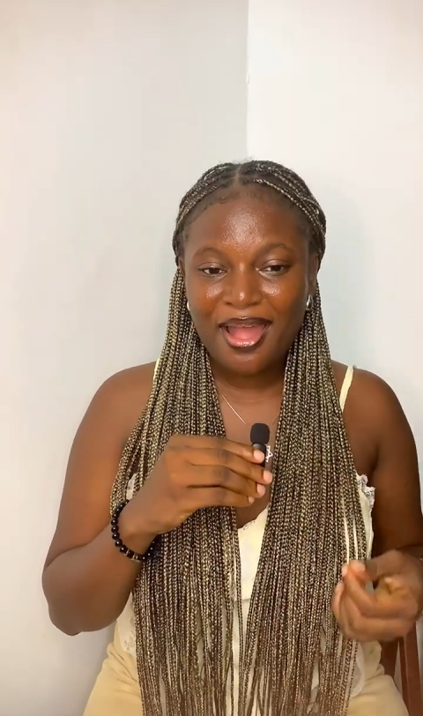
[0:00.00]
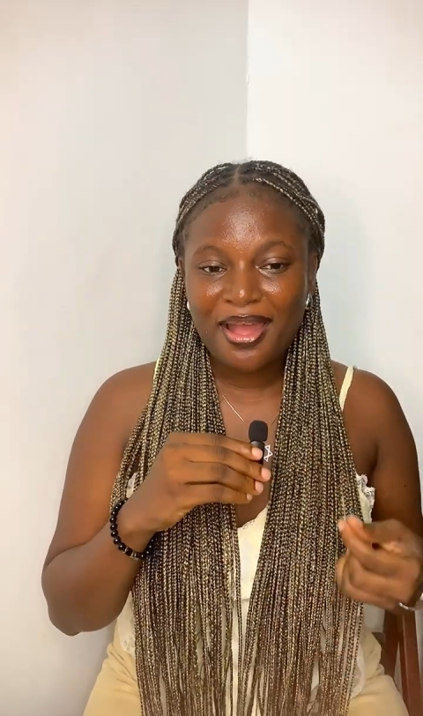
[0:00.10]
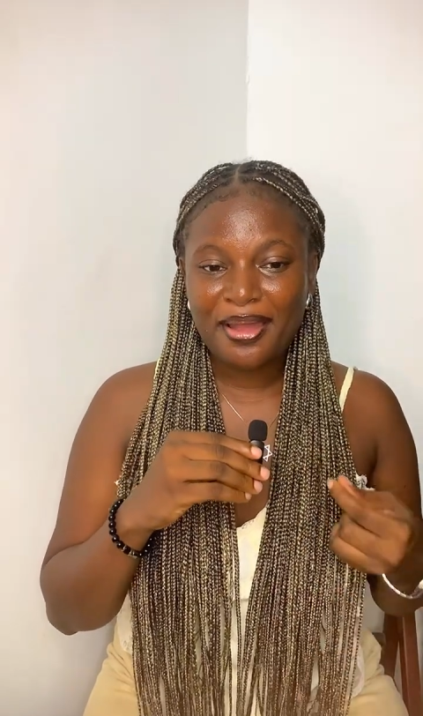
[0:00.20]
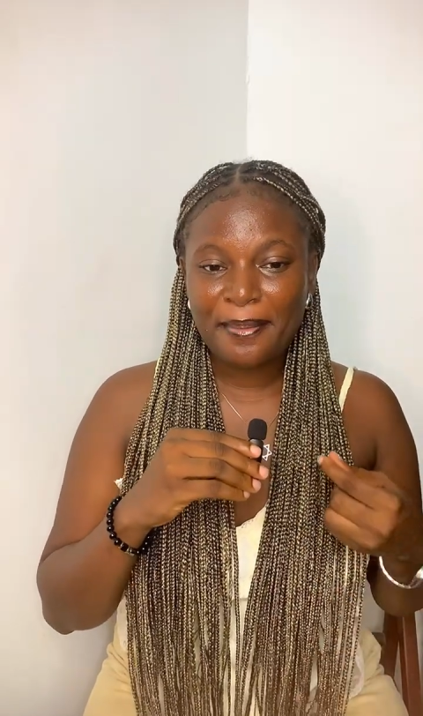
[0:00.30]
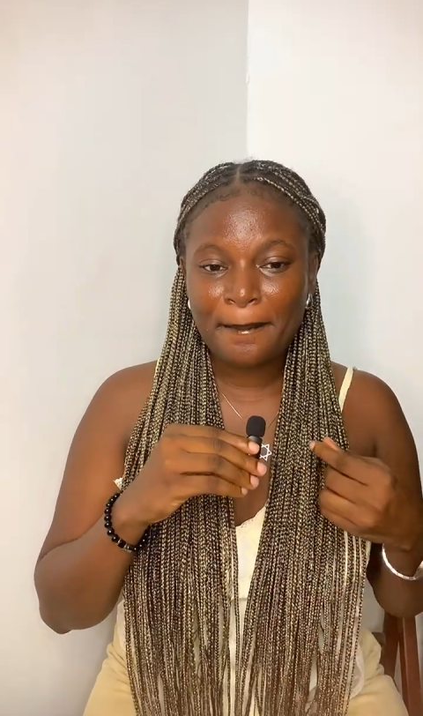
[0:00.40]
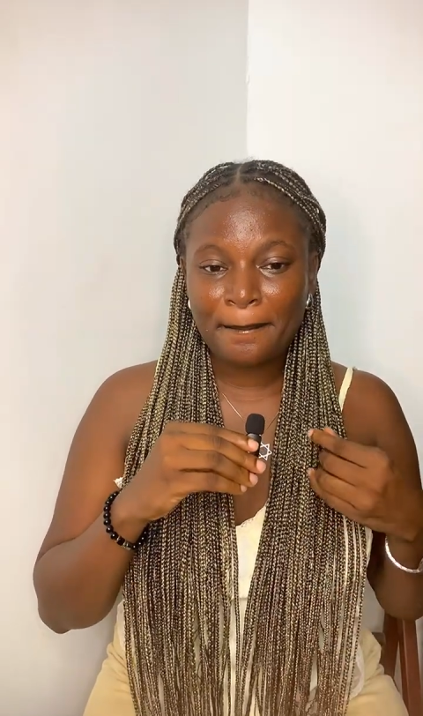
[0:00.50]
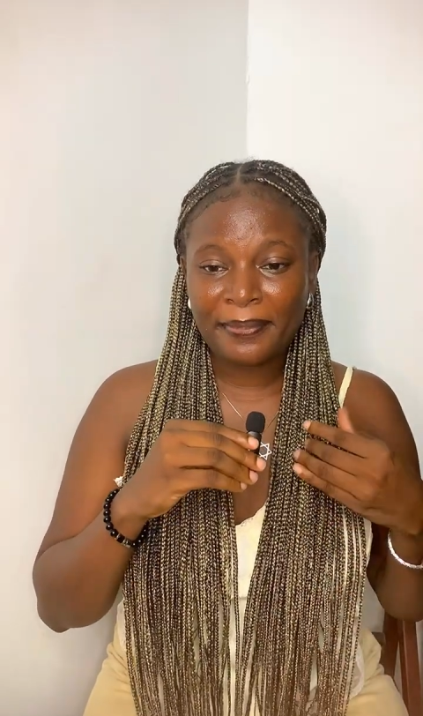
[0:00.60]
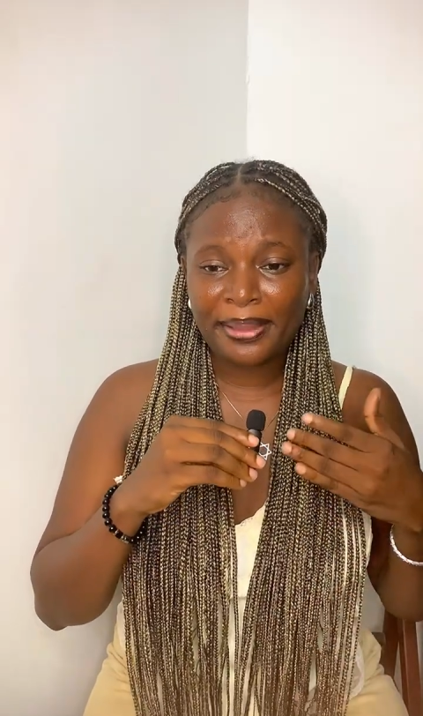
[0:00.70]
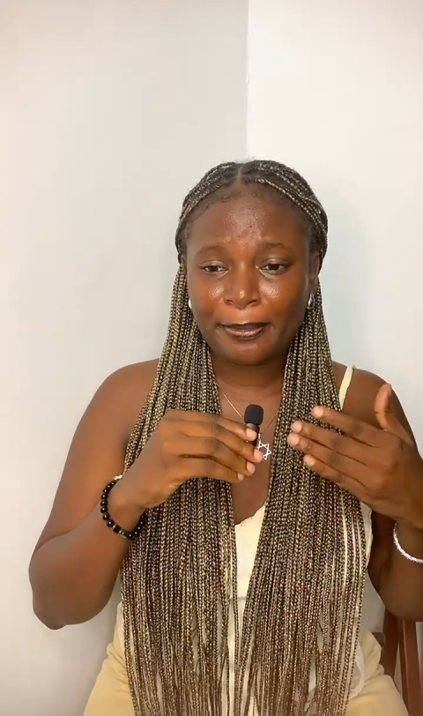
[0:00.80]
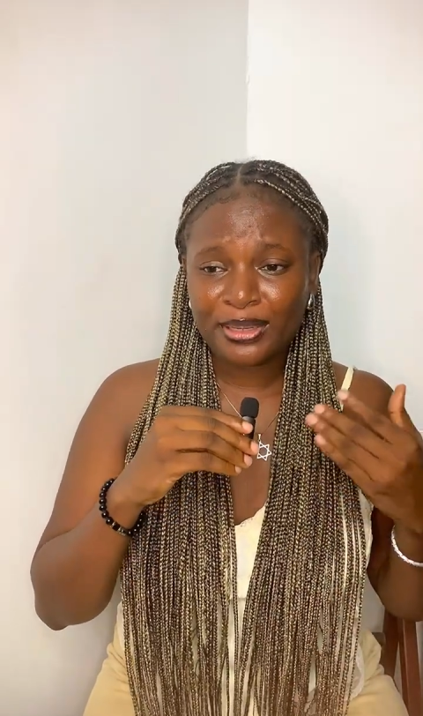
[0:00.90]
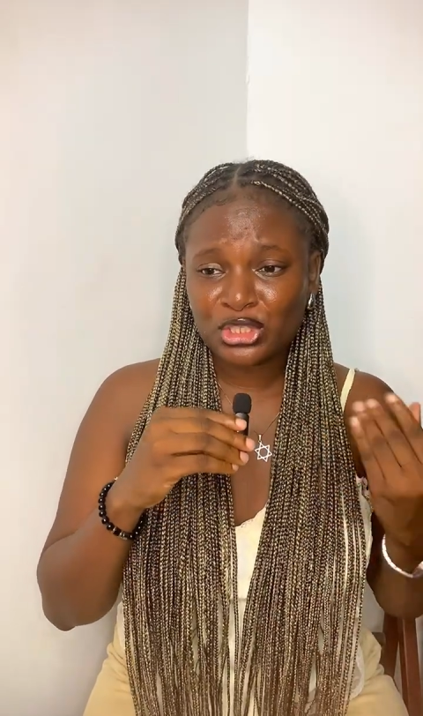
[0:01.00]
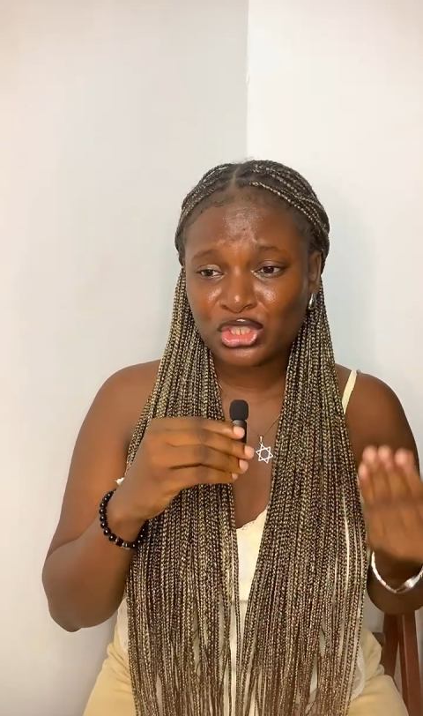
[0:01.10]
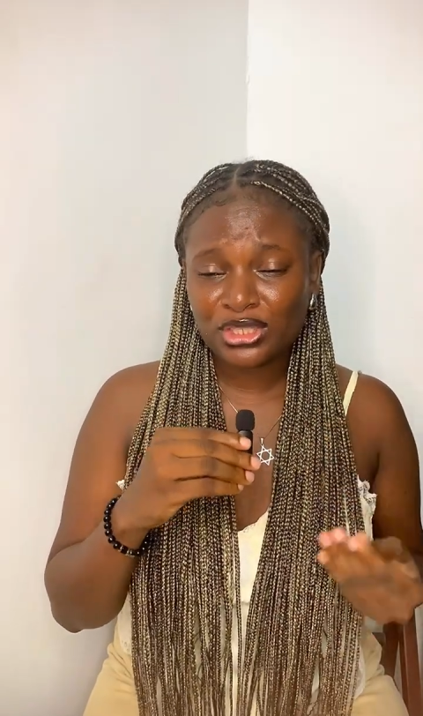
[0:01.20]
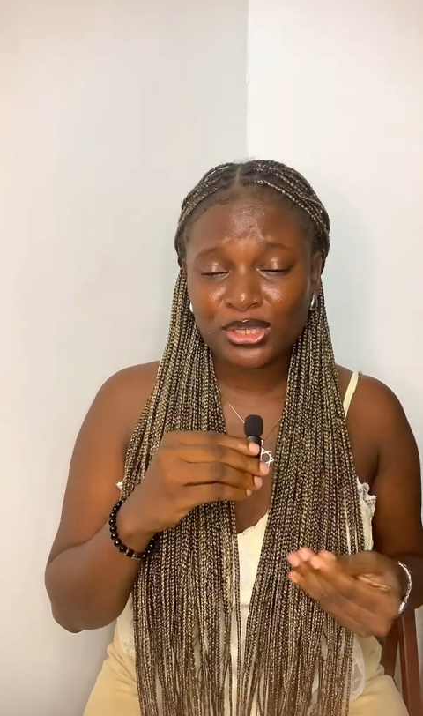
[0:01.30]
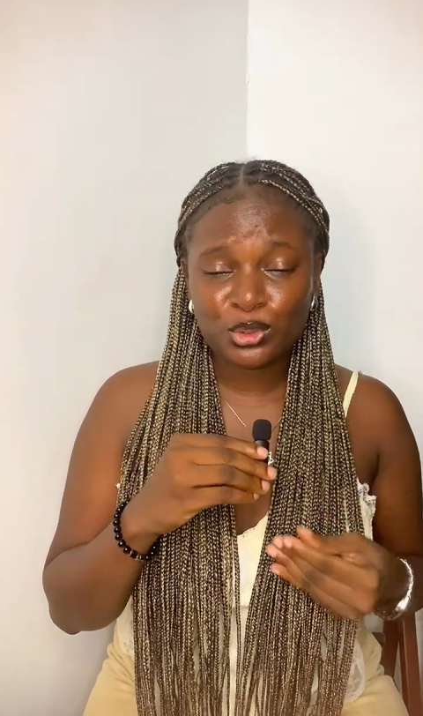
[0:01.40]
my
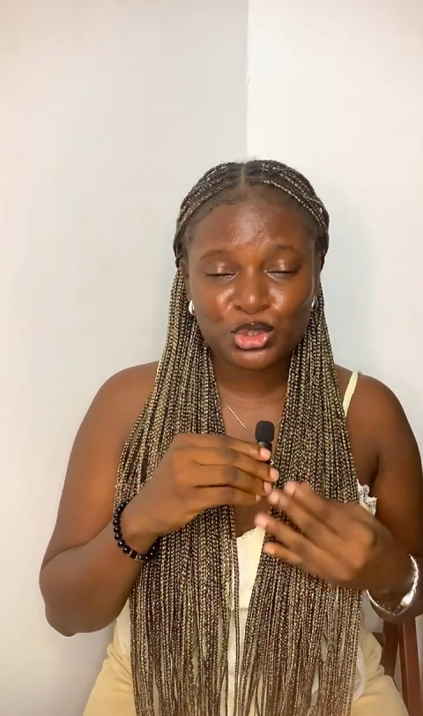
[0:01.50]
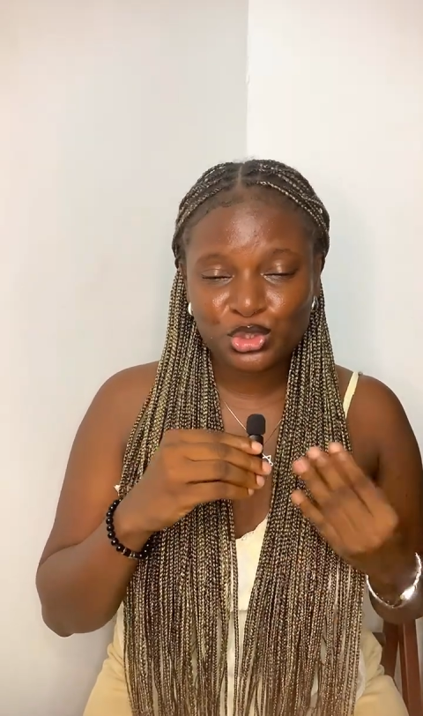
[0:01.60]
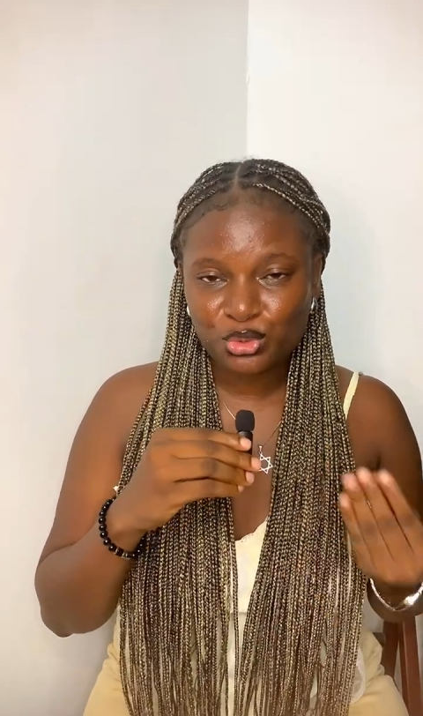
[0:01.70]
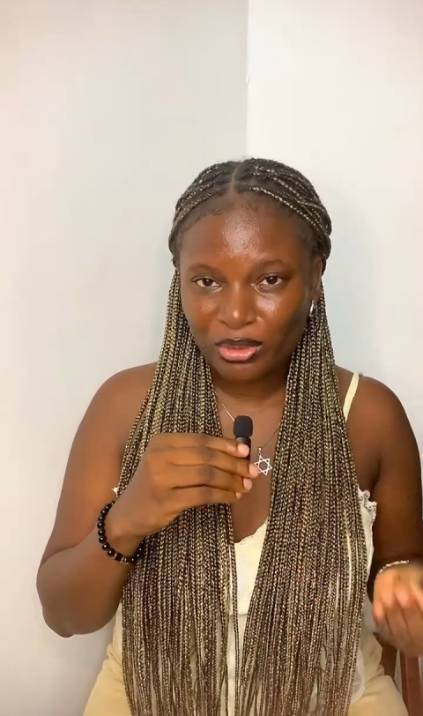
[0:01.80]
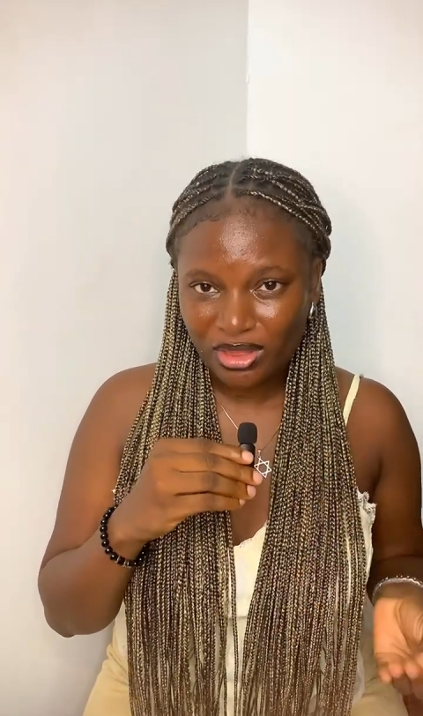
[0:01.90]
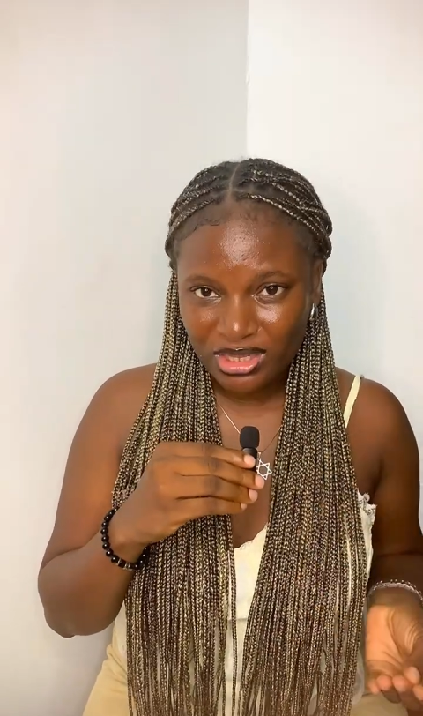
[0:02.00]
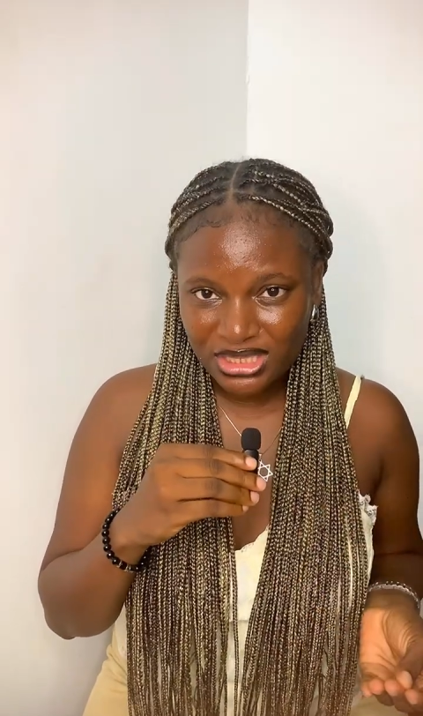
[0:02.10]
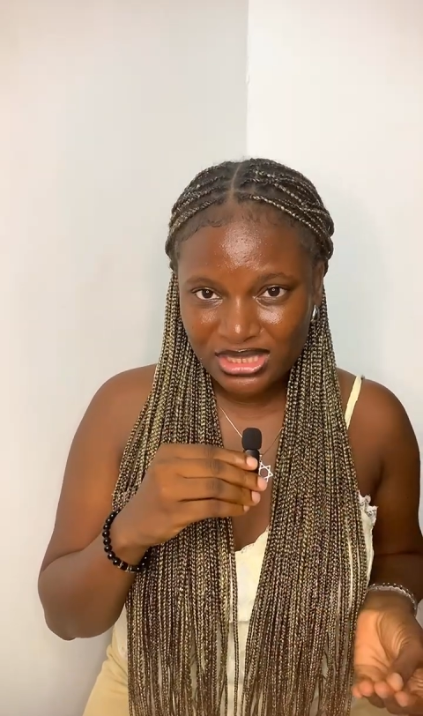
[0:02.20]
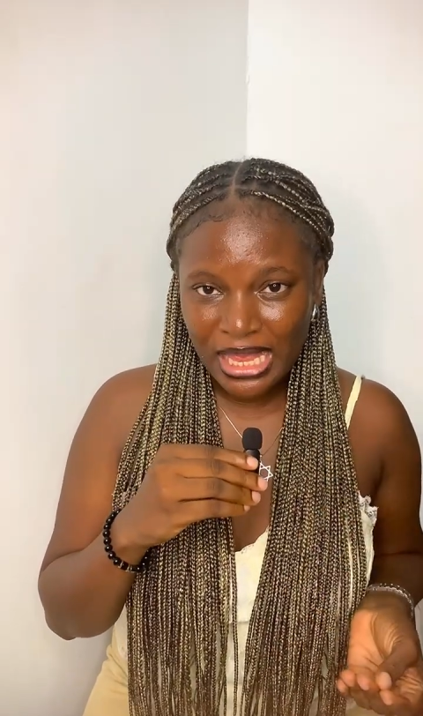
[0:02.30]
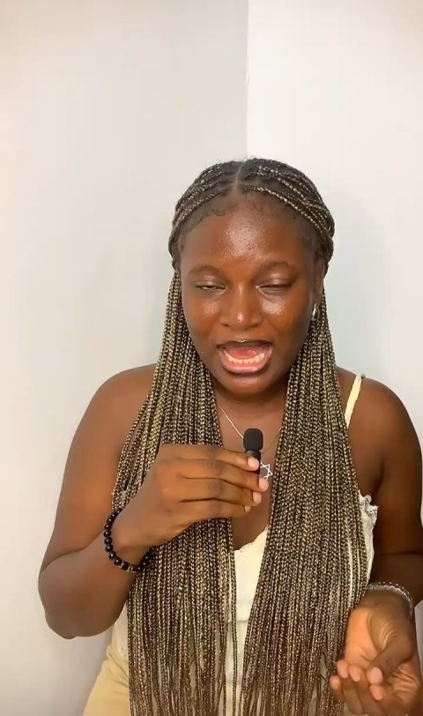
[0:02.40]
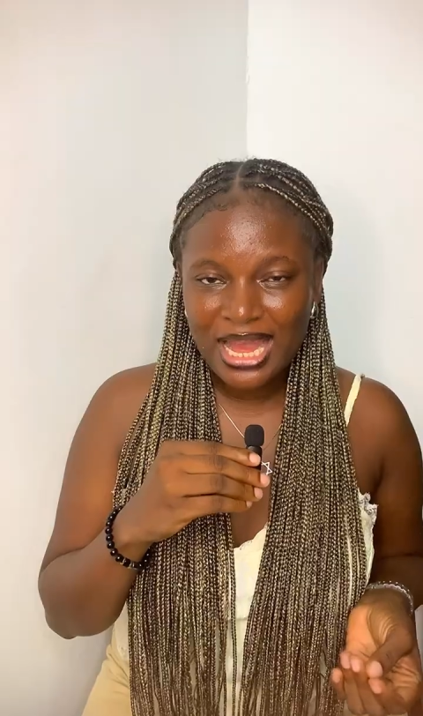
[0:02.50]
personal strengths